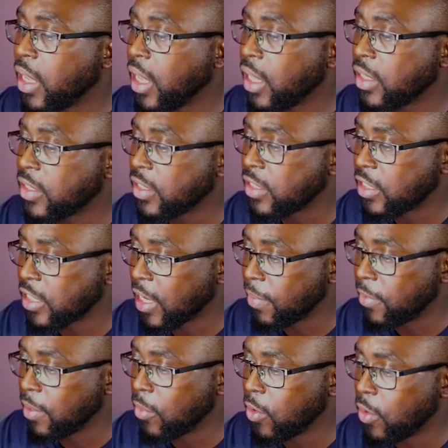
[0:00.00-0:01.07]

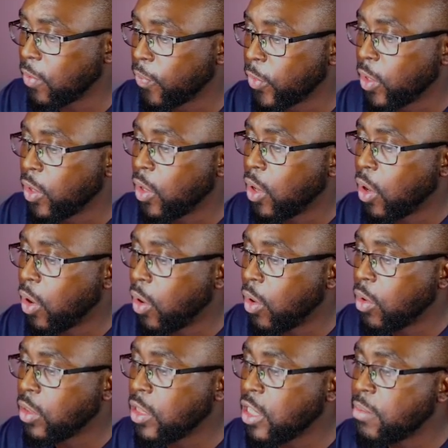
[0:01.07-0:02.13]
acceptable
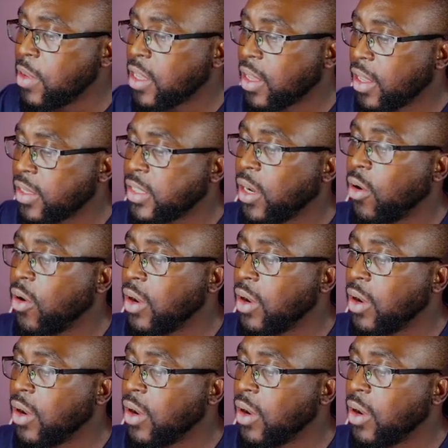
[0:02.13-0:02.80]
only because they are